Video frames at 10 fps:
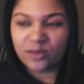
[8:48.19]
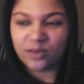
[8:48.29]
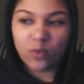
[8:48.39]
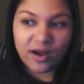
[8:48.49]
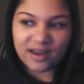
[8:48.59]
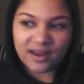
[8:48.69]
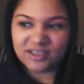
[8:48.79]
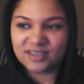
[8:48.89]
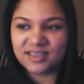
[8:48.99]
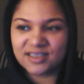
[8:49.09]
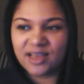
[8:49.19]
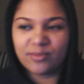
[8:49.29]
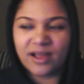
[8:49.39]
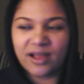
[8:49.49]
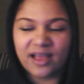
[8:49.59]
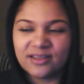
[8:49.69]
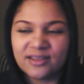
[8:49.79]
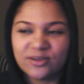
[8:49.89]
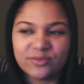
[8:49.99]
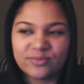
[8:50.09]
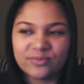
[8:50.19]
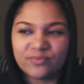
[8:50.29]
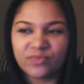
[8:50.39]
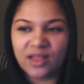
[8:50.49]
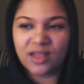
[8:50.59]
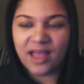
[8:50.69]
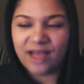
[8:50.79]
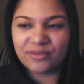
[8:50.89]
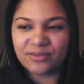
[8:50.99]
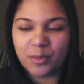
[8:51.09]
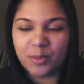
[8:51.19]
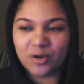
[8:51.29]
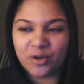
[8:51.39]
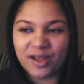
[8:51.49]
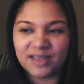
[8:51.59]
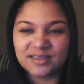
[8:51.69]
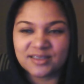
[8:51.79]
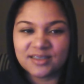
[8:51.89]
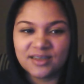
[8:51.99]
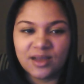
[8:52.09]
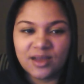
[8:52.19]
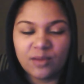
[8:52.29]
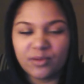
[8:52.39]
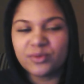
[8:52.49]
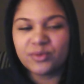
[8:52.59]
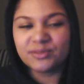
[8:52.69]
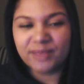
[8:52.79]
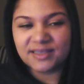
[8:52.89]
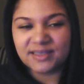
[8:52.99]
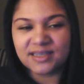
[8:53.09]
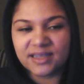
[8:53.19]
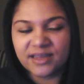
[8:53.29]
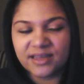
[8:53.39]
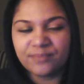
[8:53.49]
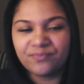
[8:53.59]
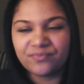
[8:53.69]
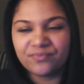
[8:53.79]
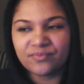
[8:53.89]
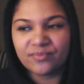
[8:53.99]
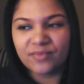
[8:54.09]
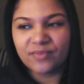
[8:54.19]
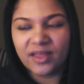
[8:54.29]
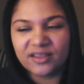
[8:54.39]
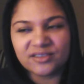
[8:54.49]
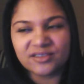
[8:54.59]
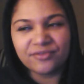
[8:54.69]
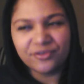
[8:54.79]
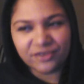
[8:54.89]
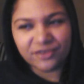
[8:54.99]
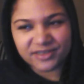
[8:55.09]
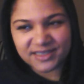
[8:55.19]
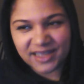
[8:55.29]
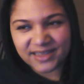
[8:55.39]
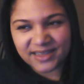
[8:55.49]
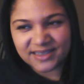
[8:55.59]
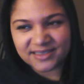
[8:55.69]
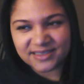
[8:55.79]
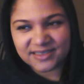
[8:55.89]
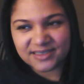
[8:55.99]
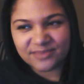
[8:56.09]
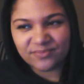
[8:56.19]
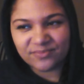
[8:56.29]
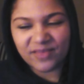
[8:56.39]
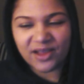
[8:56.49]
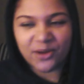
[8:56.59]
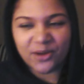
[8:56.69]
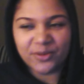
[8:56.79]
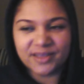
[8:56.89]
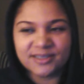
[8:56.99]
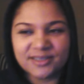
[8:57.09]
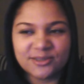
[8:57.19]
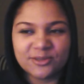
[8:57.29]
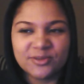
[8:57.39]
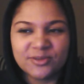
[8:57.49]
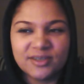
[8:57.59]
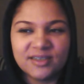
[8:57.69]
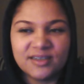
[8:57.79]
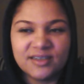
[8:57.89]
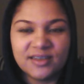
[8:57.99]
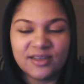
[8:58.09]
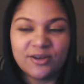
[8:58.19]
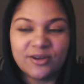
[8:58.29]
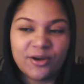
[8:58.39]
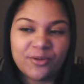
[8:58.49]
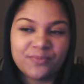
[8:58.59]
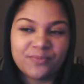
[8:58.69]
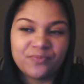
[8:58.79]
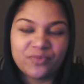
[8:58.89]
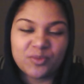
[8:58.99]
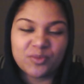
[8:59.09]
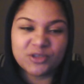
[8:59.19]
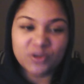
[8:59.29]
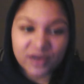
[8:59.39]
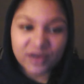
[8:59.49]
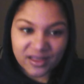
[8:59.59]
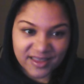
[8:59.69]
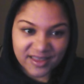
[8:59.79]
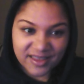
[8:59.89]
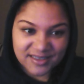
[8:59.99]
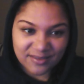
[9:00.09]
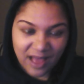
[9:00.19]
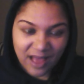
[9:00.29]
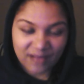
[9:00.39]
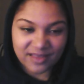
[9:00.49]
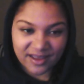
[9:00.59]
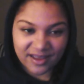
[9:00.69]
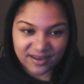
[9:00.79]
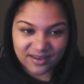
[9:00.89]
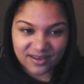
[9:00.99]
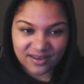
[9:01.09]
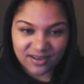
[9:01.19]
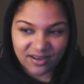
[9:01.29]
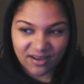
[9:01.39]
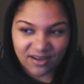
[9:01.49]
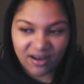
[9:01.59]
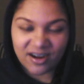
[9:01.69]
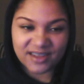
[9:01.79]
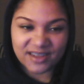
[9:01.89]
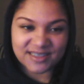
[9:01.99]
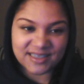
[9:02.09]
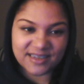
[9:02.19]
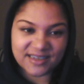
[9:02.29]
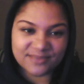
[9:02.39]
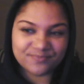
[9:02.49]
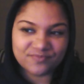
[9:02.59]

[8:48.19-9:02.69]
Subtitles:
one I should say, but I don't have it memorized. But it was basically, and there's a few verses like this that go into, you know, the majority of things out there are unseen.